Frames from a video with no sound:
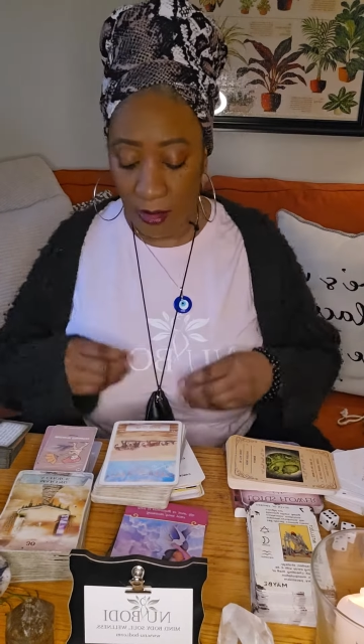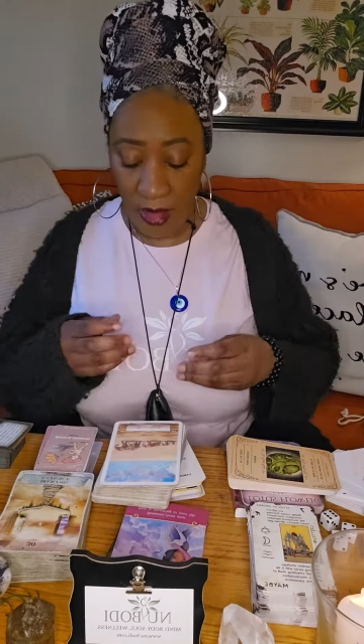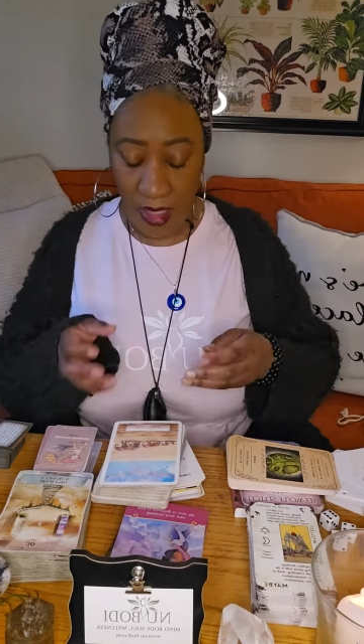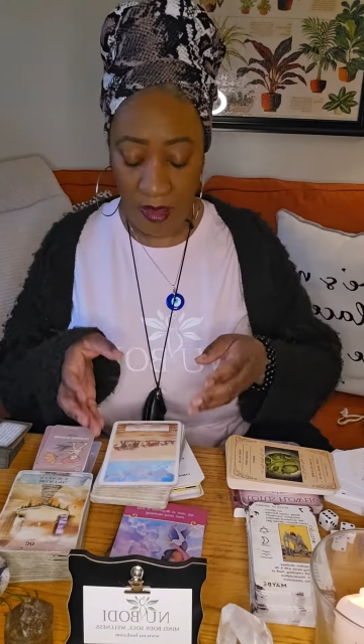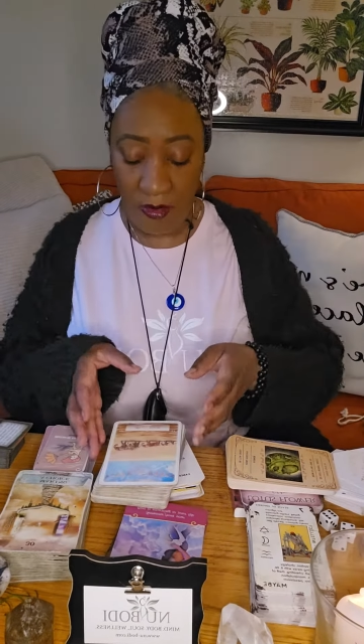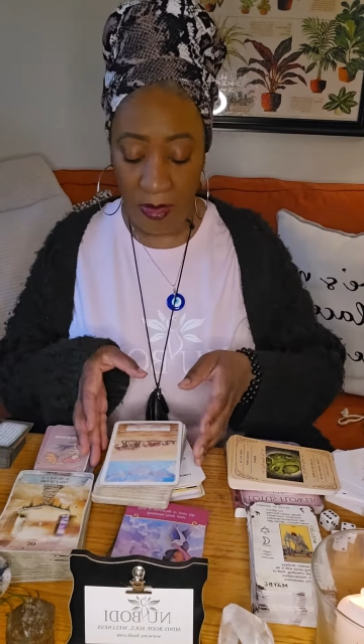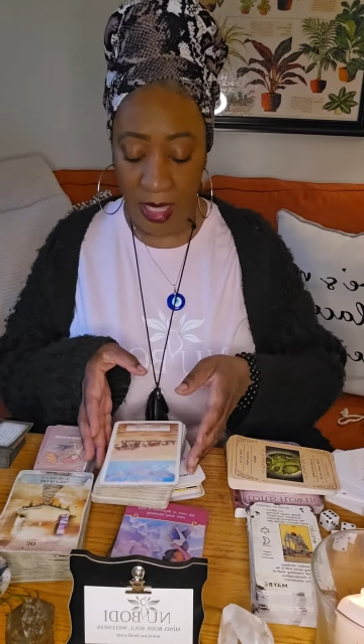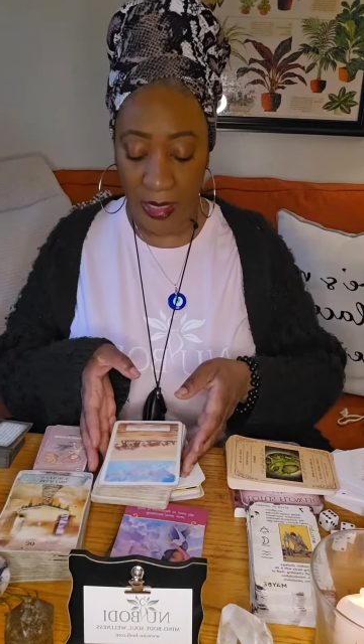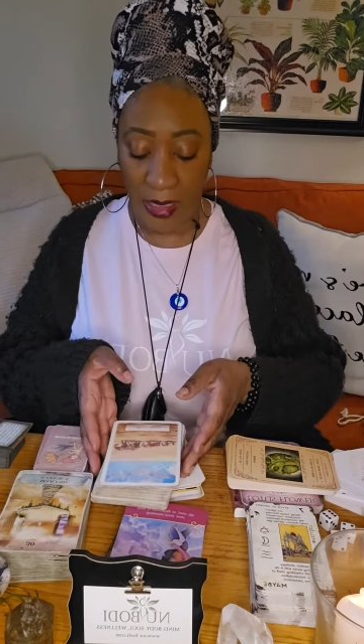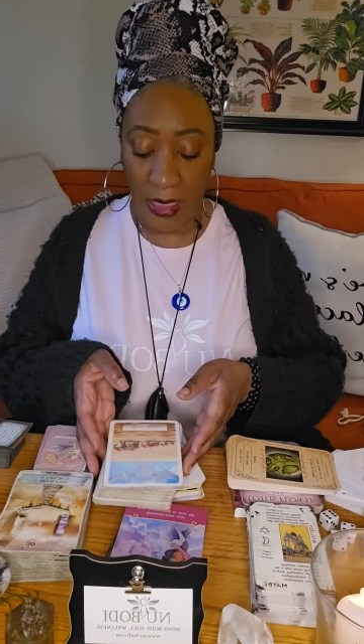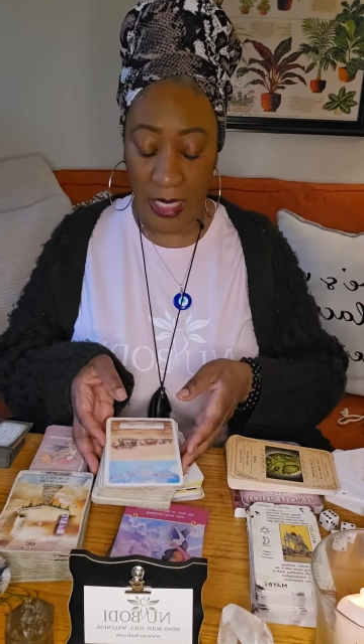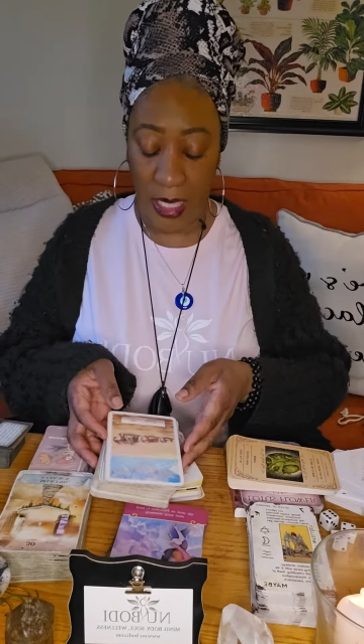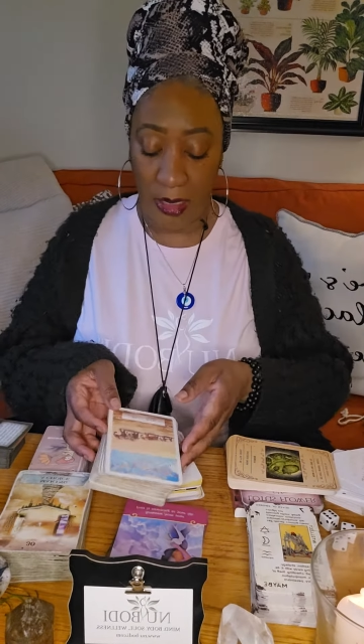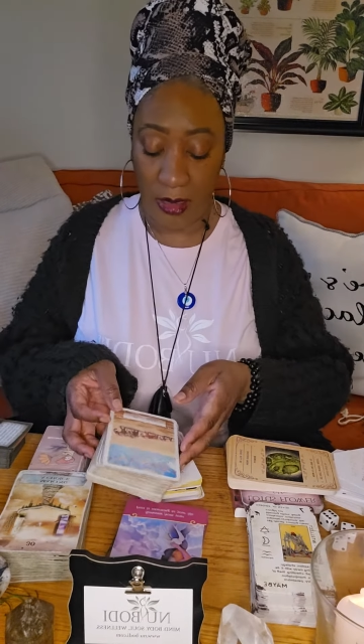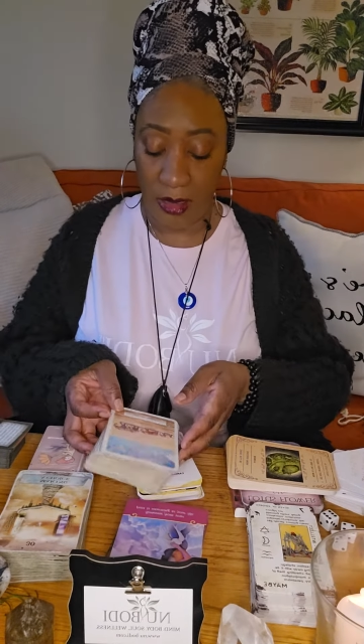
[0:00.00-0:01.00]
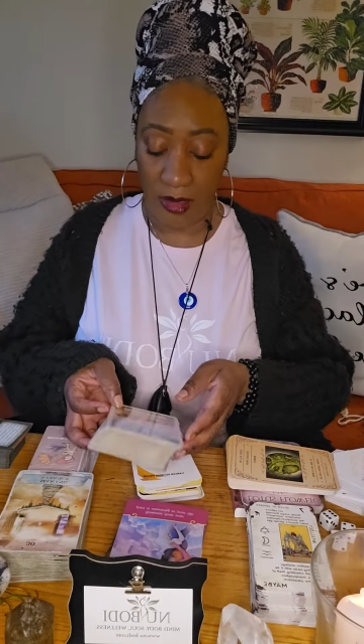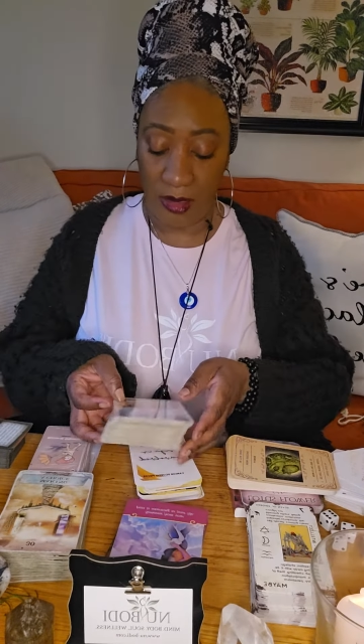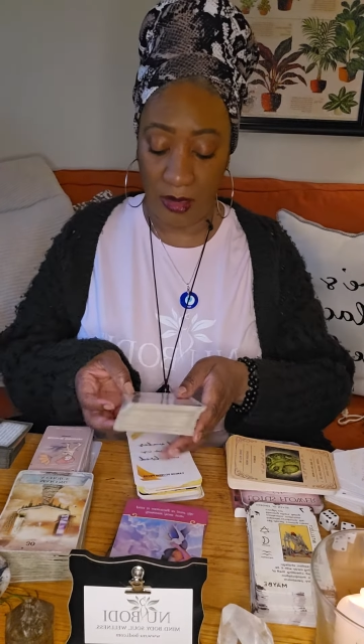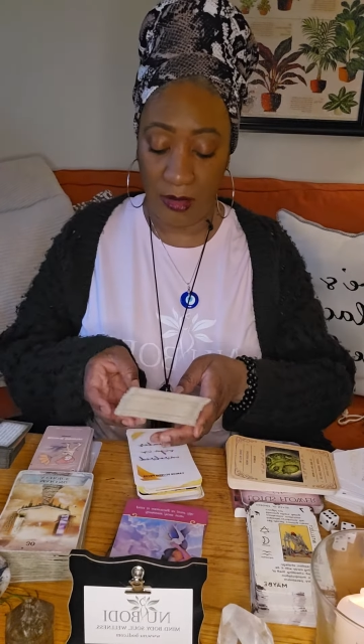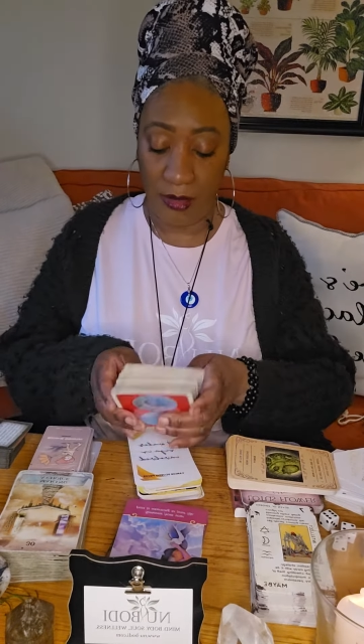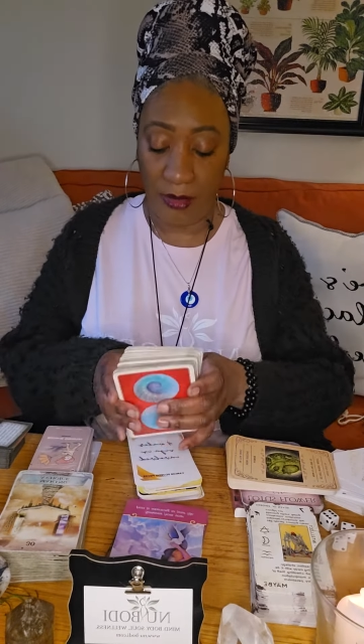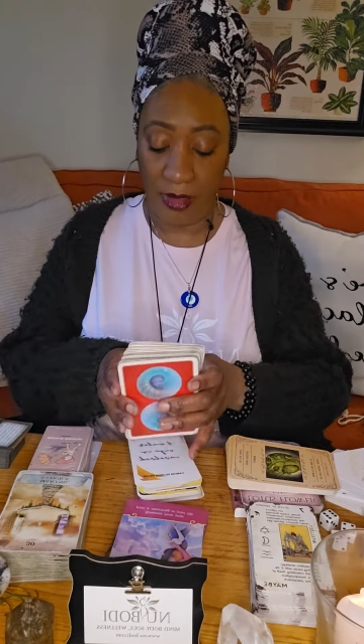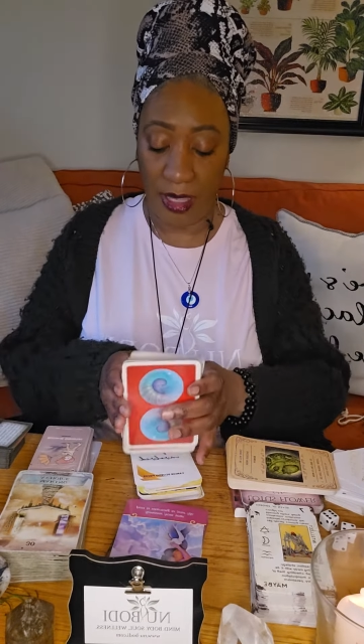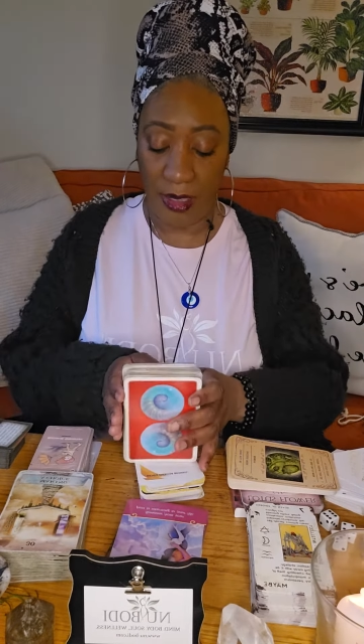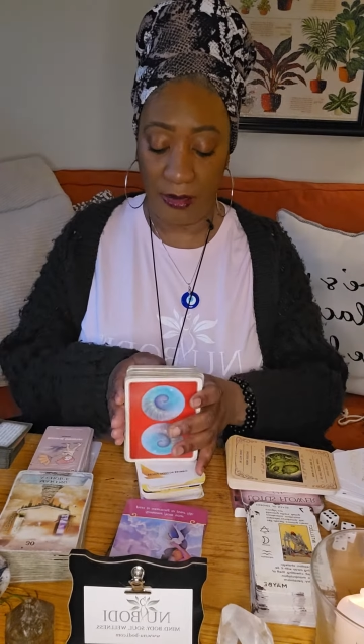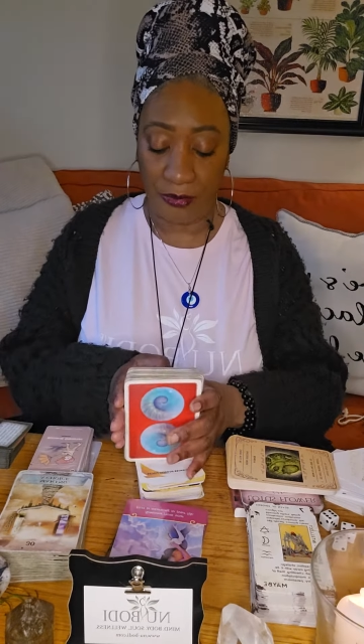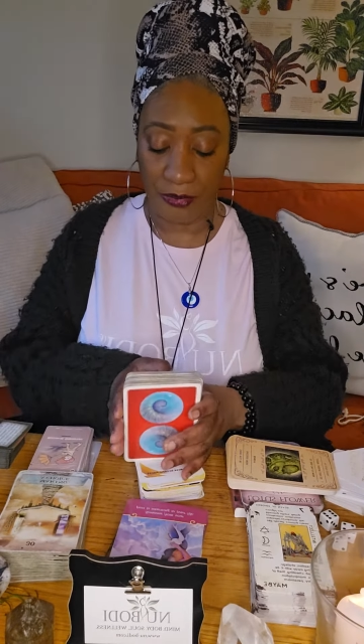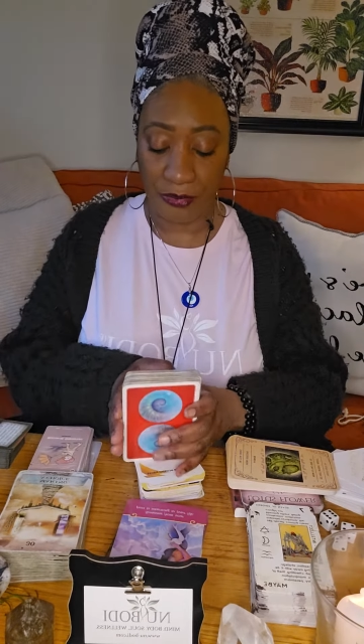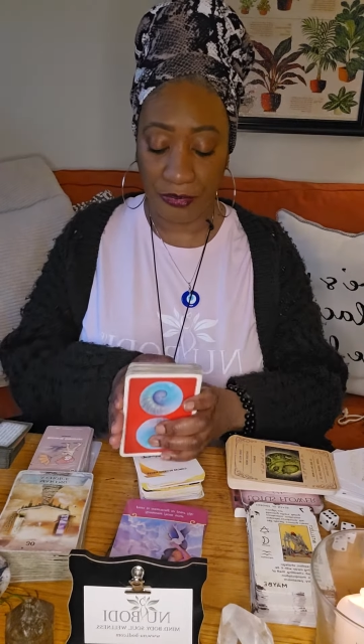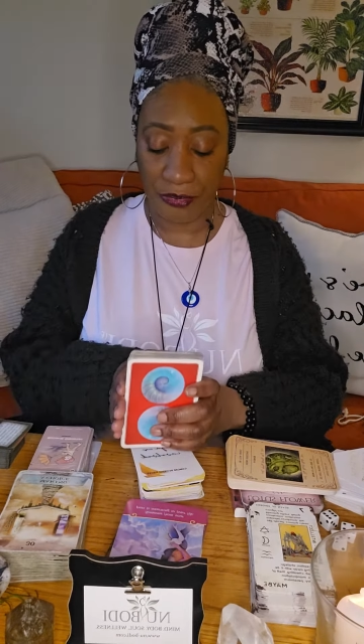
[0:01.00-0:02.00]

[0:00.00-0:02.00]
I don't have my glasses. Okay